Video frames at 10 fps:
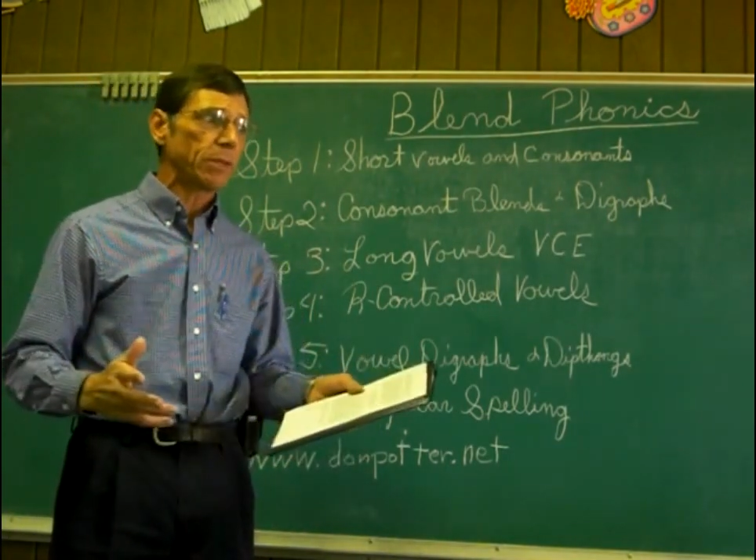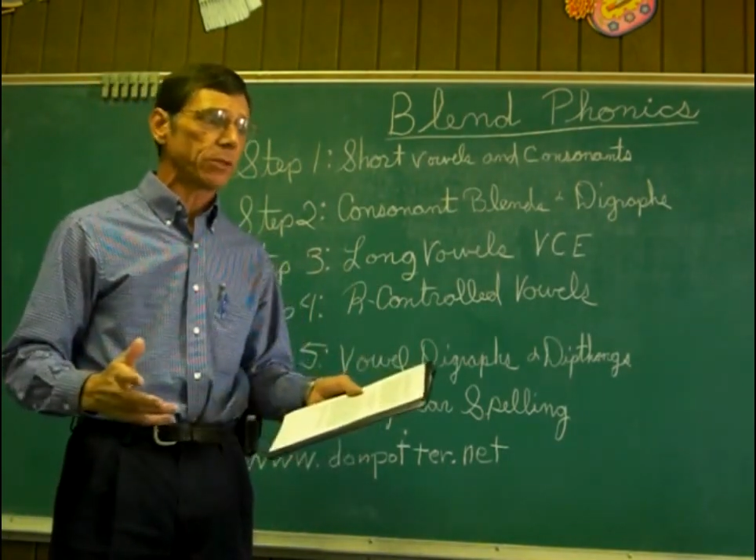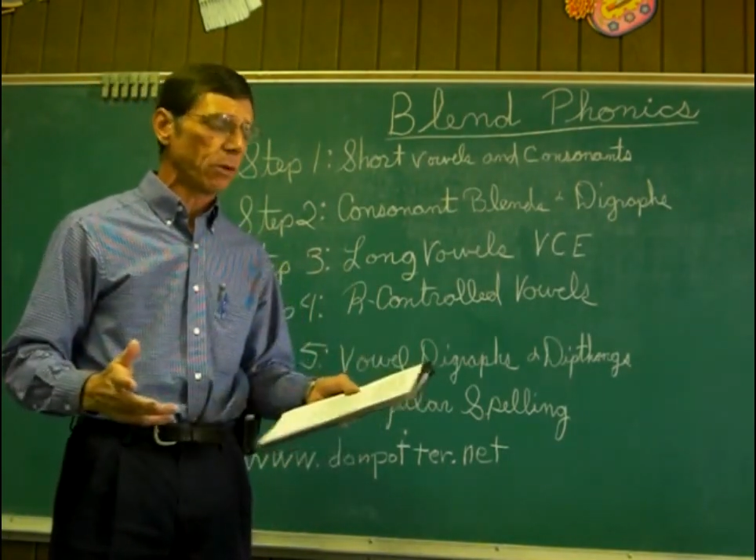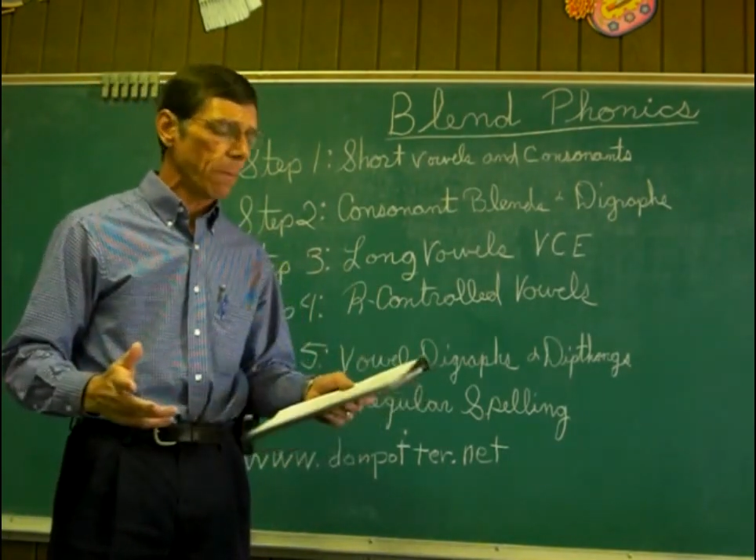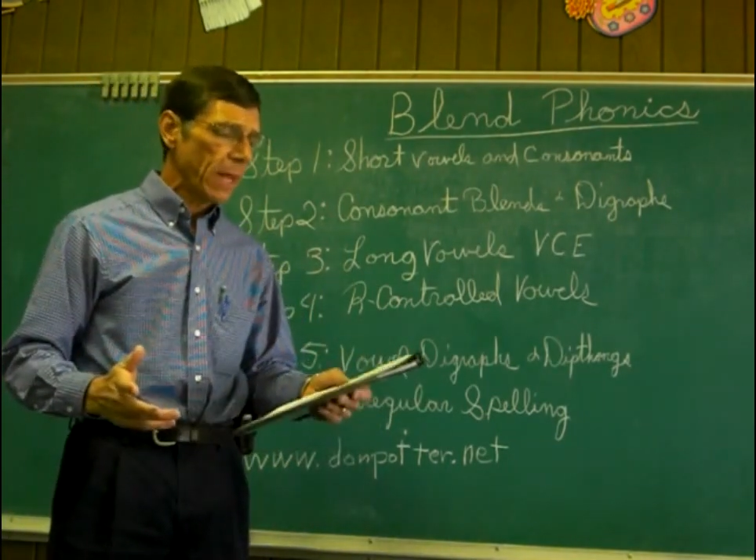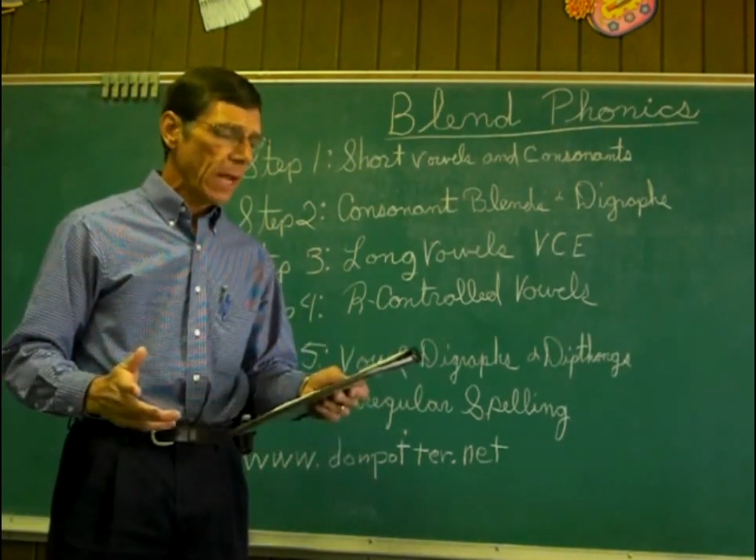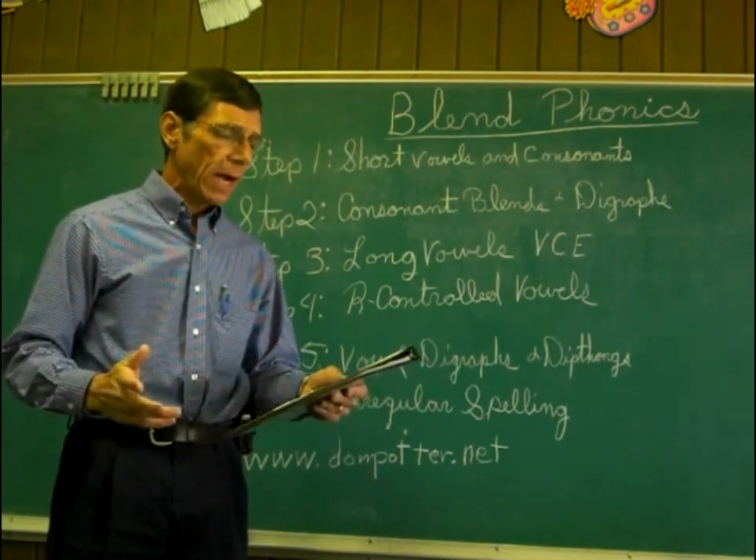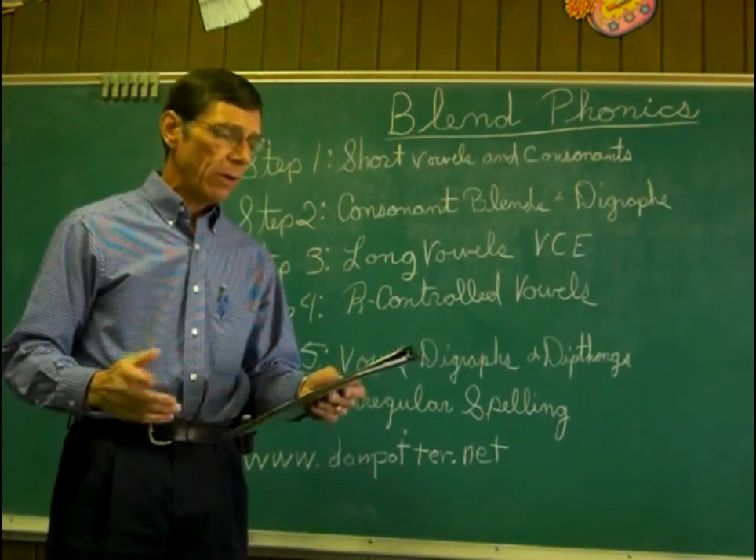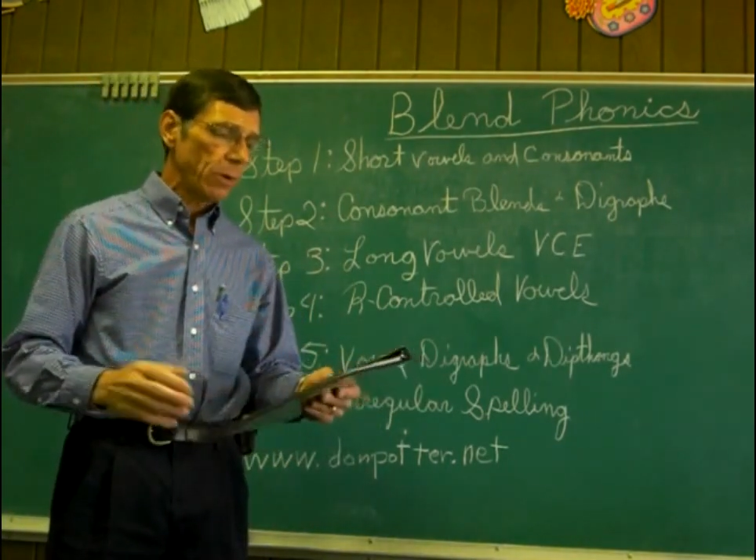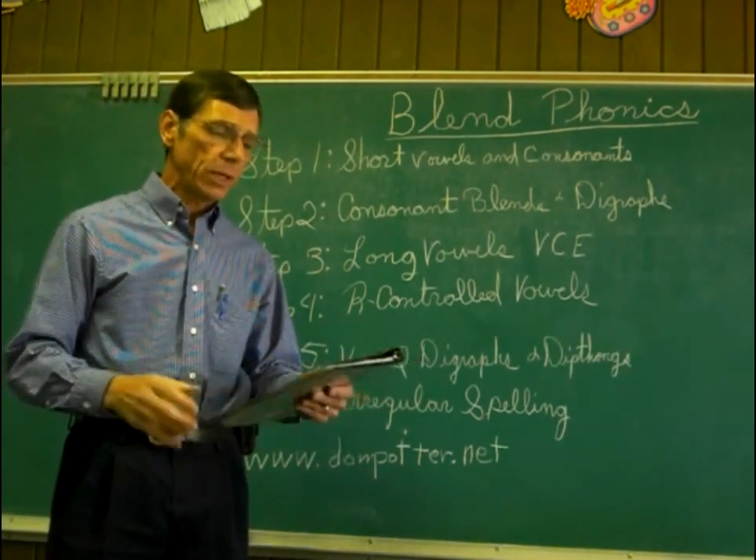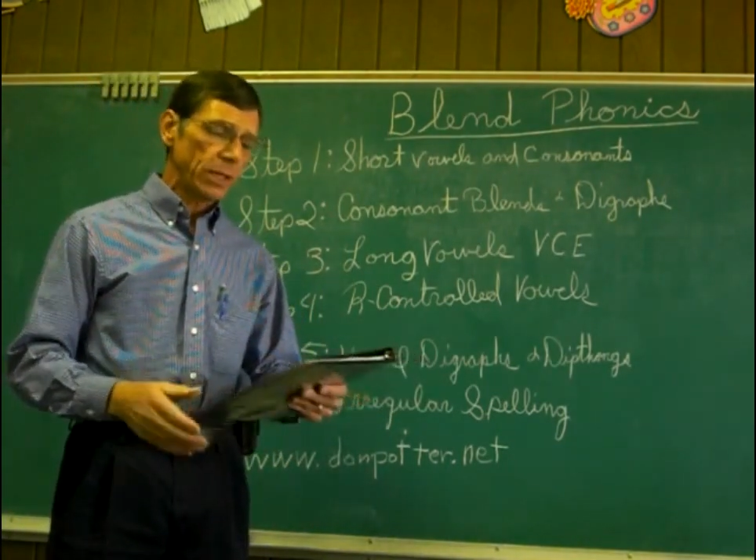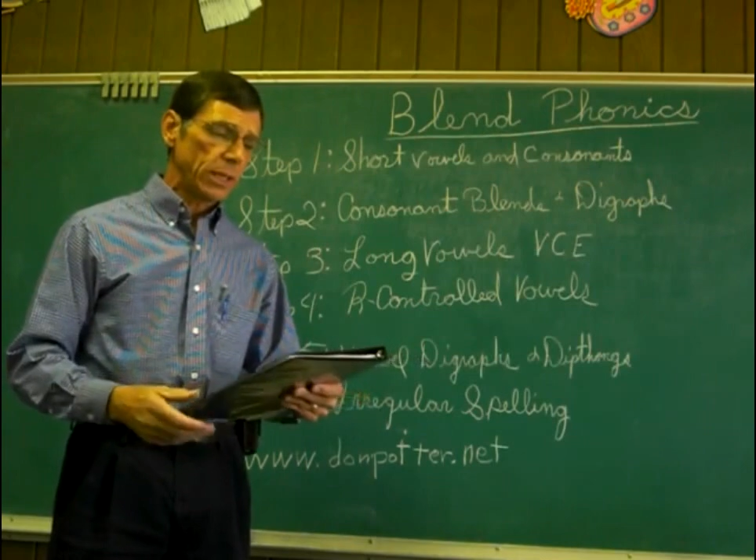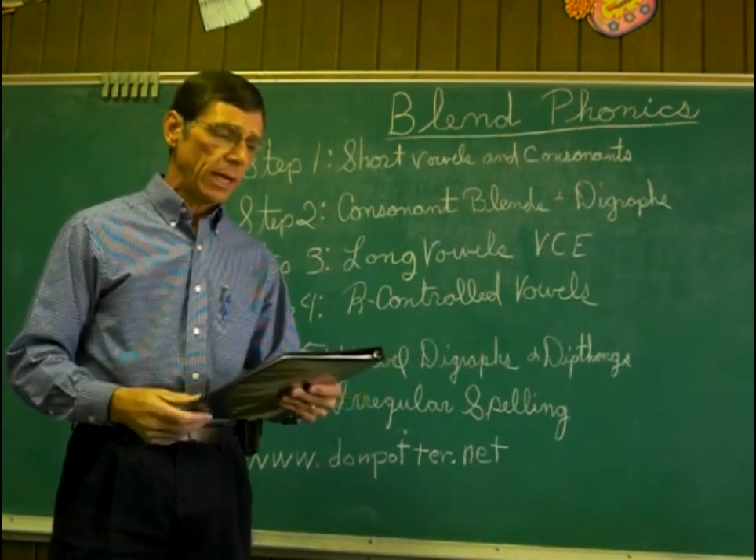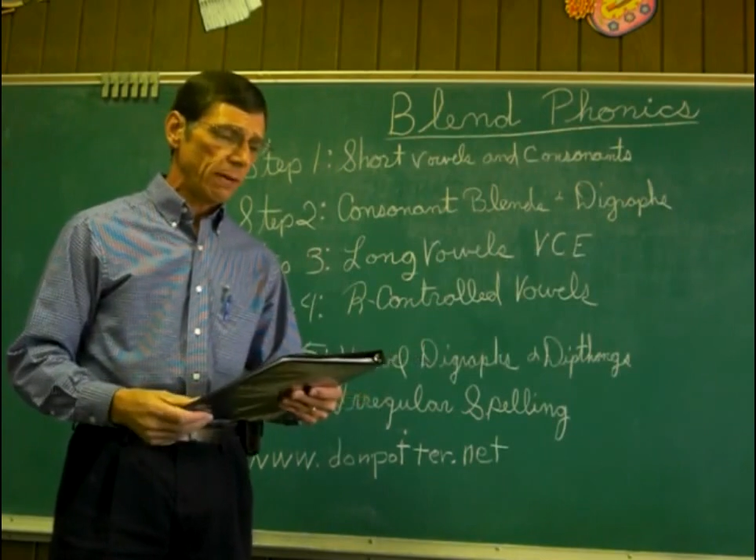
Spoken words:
and so I really didn't